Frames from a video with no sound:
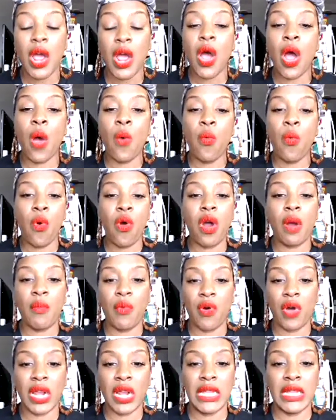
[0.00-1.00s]
A warm
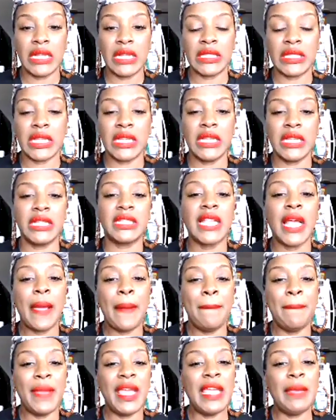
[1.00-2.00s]
audience is
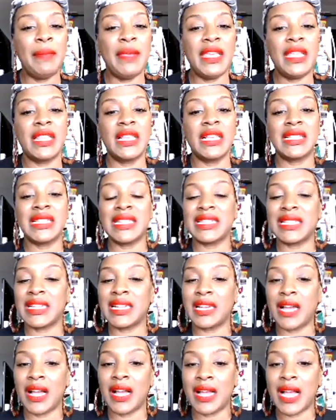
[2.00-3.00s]
maybe this is
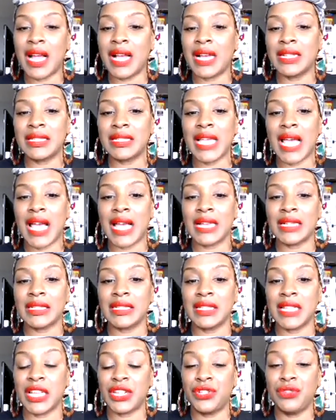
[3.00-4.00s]
a contact
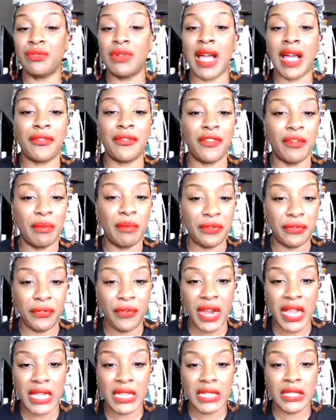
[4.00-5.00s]
that you got from a
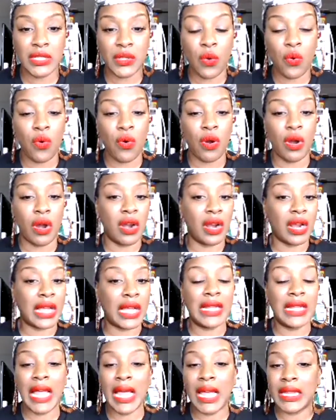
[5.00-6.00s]
friend or a
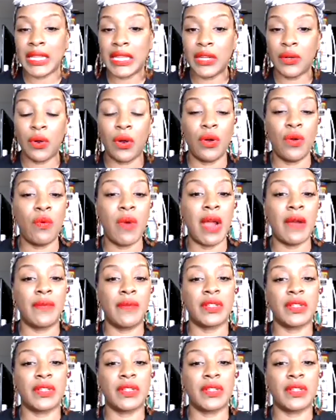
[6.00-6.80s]
client or whoever.